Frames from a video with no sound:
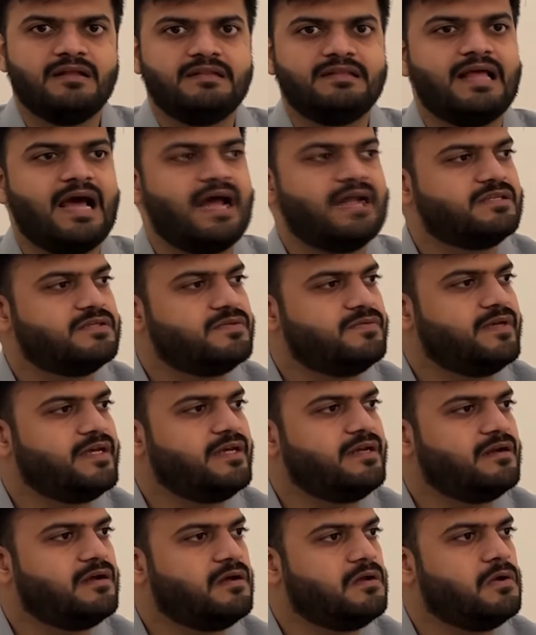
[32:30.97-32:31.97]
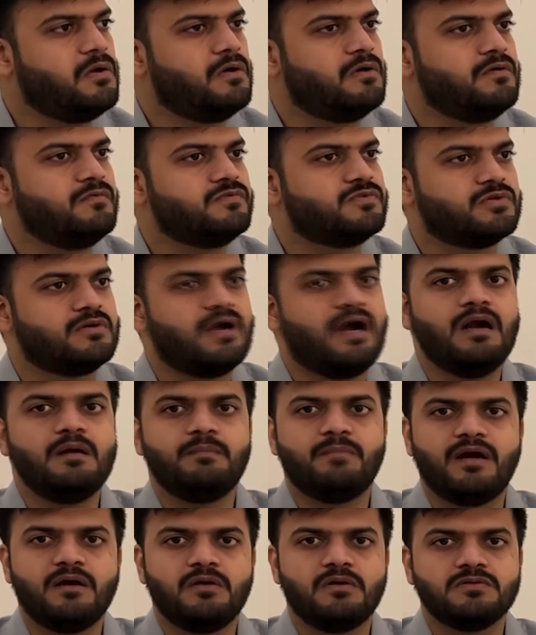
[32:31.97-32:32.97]
That's where a lot of
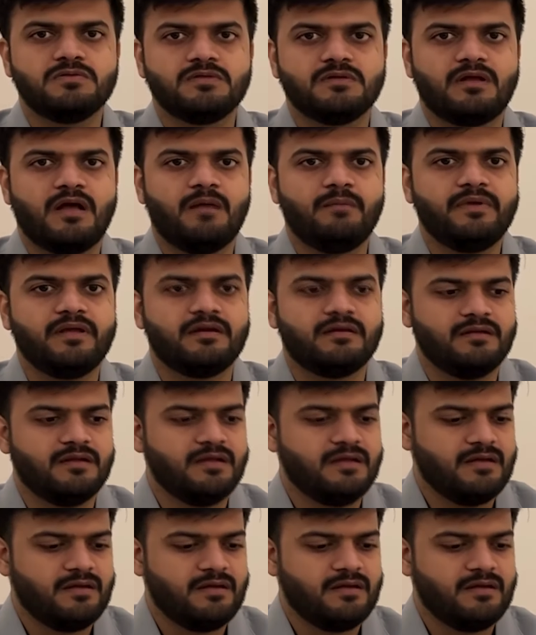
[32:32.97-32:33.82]
jugaad part also come in,